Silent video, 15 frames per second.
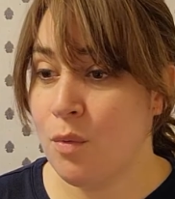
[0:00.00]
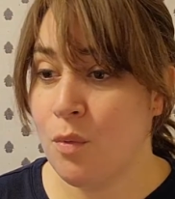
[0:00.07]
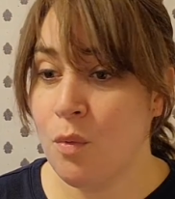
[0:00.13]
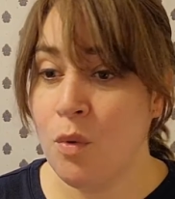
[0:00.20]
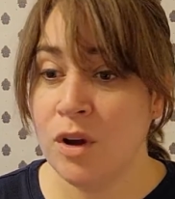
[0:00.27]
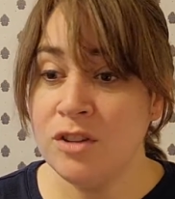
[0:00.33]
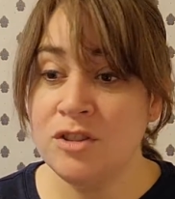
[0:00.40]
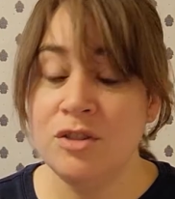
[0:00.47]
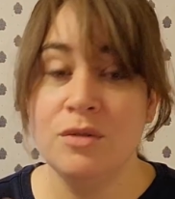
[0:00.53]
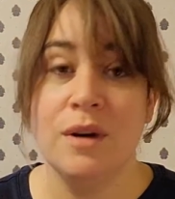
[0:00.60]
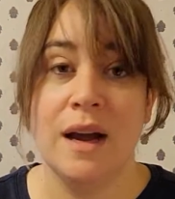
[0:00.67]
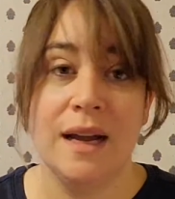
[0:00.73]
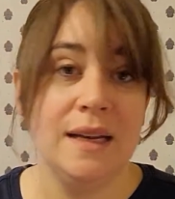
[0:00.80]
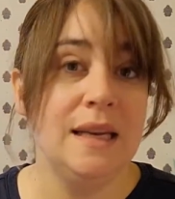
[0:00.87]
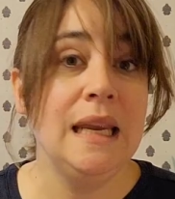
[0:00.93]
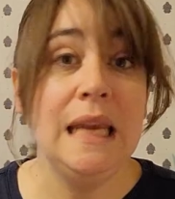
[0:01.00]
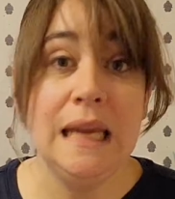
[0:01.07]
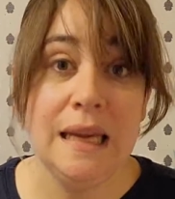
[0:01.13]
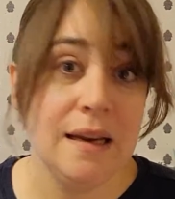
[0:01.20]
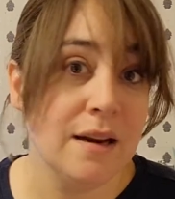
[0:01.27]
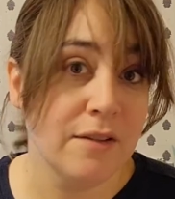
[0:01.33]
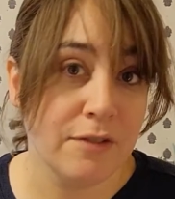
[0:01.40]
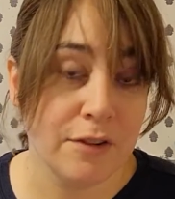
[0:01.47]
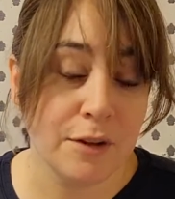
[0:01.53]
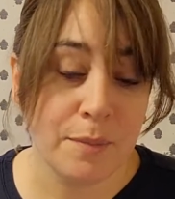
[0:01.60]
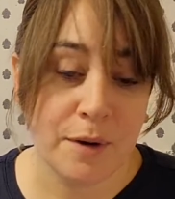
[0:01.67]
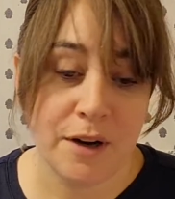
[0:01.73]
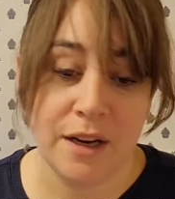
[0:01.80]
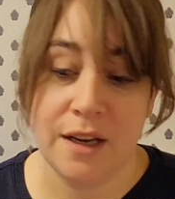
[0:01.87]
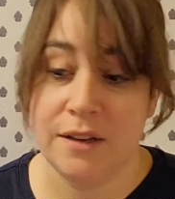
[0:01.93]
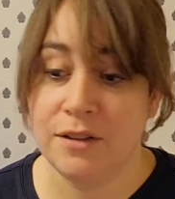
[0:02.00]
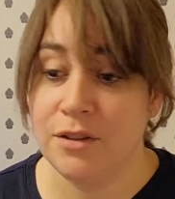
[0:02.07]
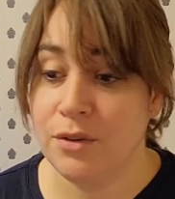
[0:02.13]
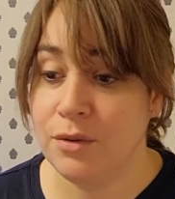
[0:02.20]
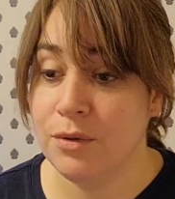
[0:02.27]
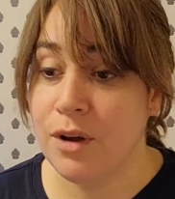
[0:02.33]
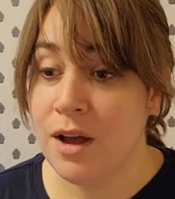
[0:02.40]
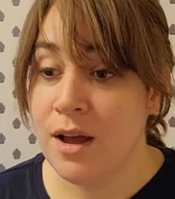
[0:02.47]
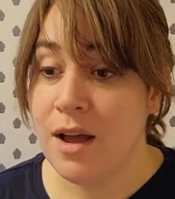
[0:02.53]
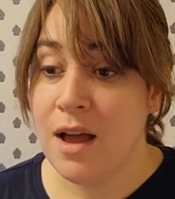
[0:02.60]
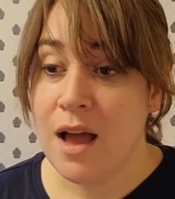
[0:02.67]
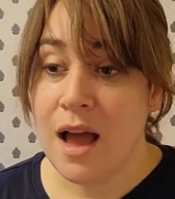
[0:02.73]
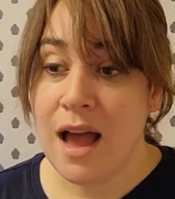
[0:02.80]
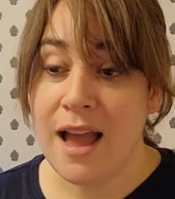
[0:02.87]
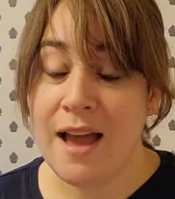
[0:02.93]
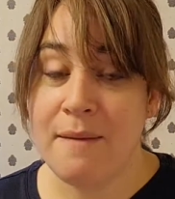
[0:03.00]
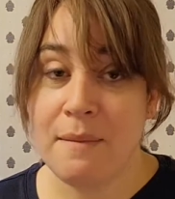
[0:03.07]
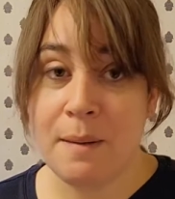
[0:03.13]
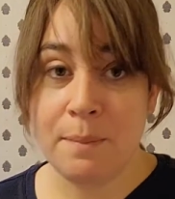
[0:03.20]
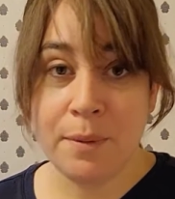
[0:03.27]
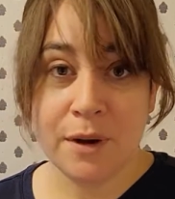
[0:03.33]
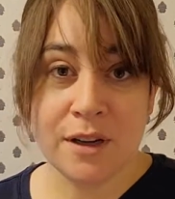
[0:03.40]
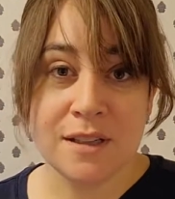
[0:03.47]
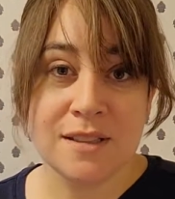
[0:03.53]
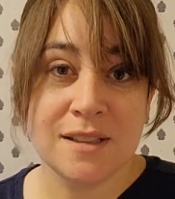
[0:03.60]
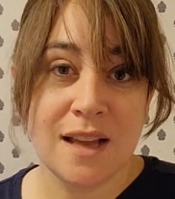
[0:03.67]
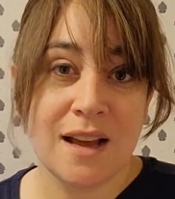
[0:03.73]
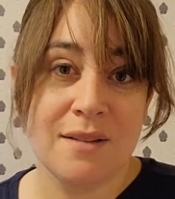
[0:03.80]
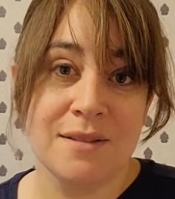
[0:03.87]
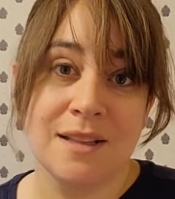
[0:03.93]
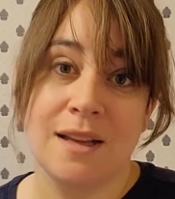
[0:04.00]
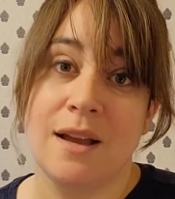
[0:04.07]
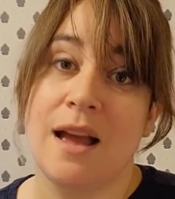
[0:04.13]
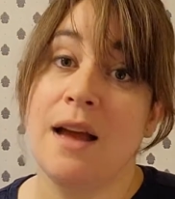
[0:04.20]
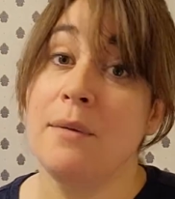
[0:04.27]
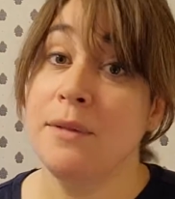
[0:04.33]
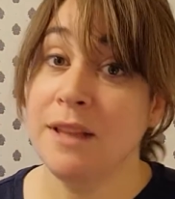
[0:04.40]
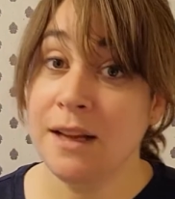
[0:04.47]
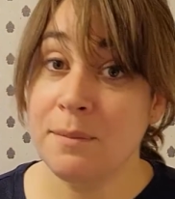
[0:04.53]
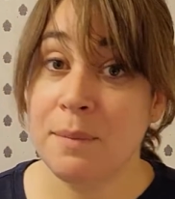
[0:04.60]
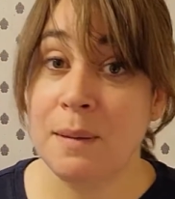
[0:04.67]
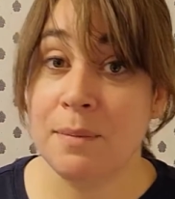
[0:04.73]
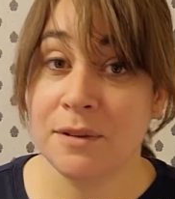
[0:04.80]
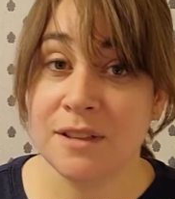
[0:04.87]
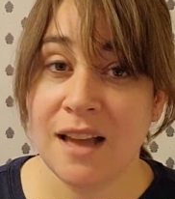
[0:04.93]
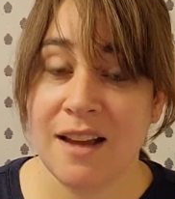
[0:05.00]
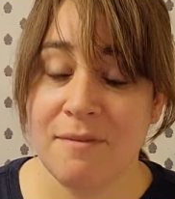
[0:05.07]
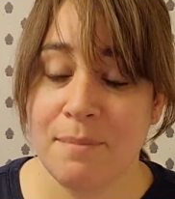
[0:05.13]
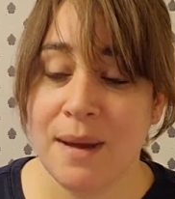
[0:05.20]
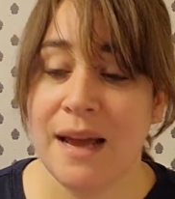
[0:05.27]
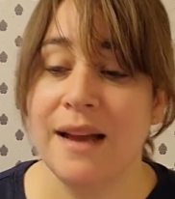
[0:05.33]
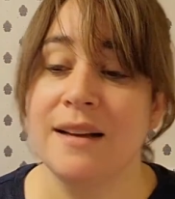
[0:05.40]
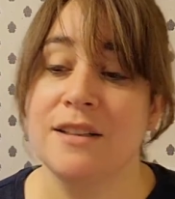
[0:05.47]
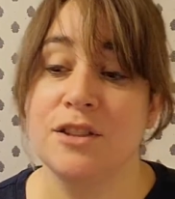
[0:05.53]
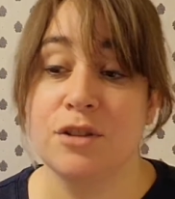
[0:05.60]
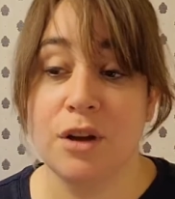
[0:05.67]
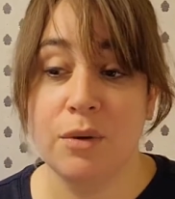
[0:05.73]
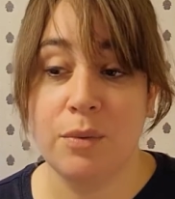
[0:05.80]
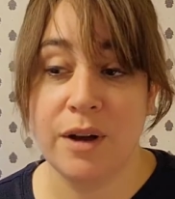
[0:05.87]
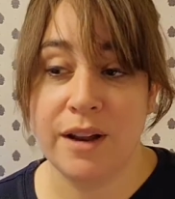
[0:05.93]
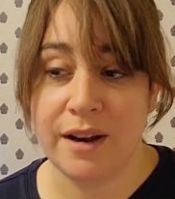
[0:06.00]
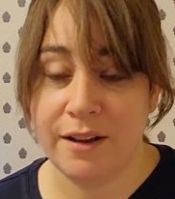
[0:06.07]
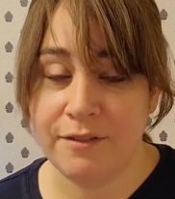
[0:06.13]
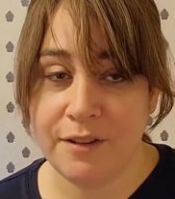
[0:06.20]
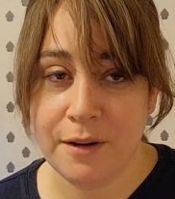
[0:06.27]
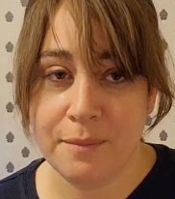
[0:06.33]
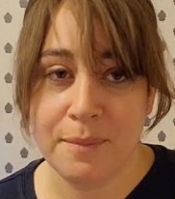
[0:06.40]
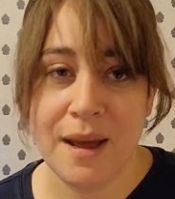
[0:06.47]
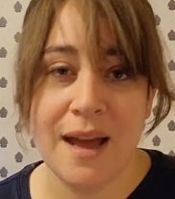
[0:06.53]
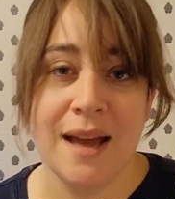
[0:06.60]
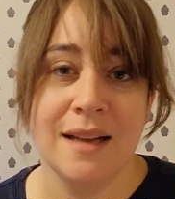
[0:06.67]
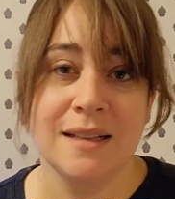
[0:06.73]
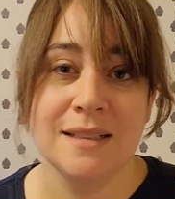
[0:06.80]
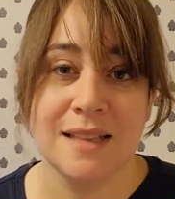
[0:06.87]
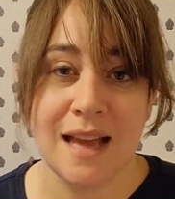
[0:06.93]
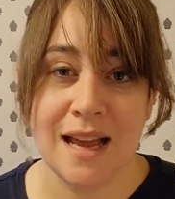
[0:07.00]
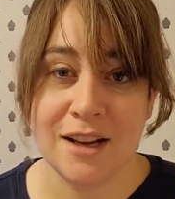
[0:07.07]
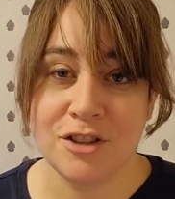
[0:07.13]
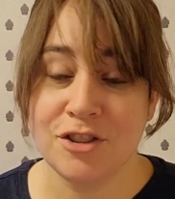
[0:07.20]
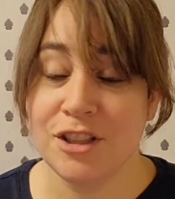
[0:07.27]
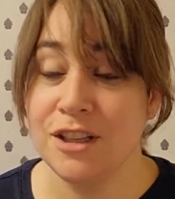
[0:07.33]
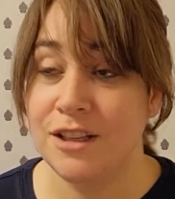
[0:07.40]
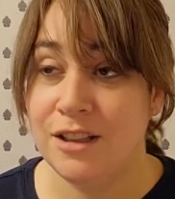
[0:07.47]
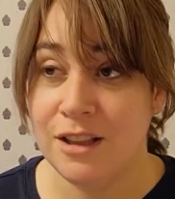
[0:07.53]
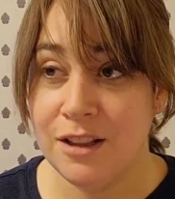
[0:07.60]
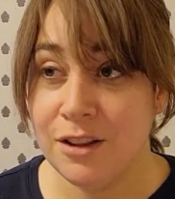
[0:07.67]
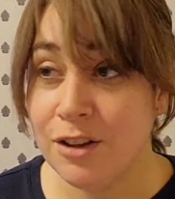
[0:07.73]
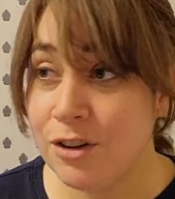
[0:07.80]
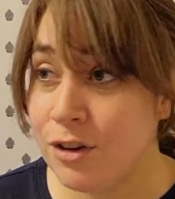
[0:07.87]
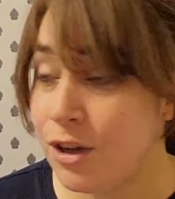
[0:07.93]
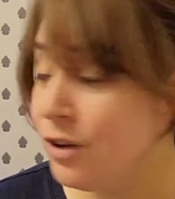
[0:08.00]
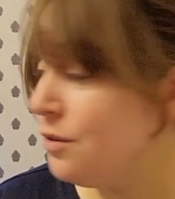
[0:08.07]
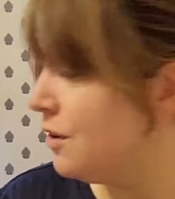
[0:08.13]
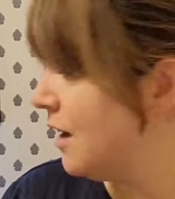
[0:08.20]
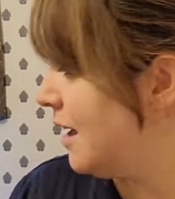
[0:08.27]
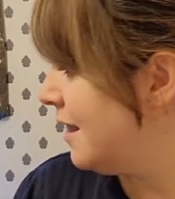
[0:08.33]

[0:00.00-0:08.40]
what do I need for the party? So I have my books. I would like people to have bags. So I went and I found bags. Actually, they look cute.